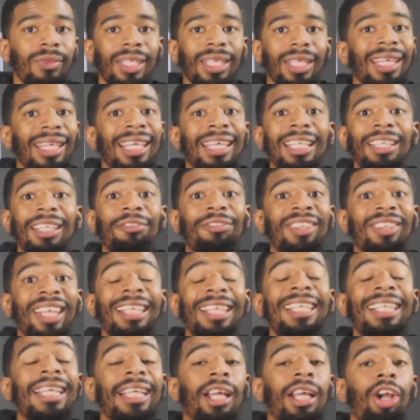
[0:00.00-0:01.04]
And if they
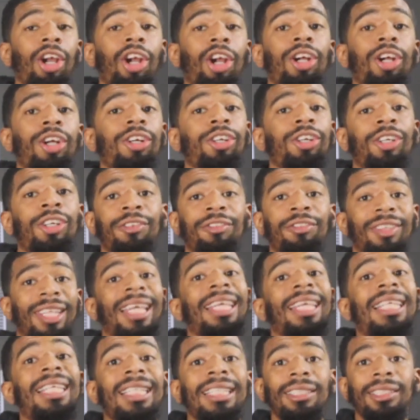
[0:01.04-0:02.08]
get hurt or if they
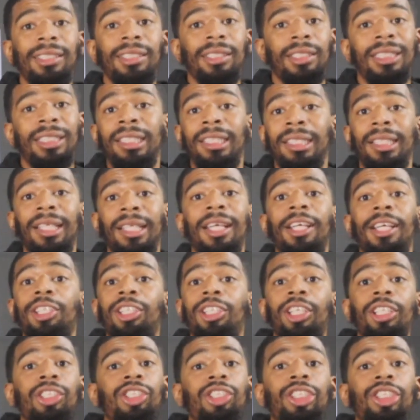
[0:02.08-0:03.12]
get sick,
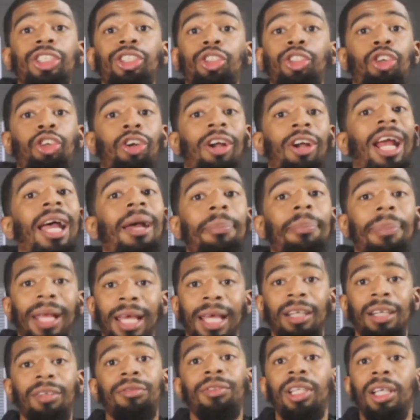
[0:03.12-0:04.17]
they're just crap
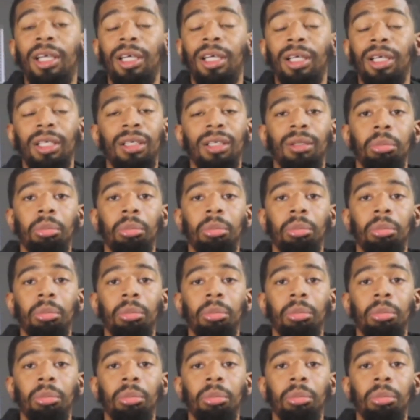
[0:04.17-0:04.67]
out of luck.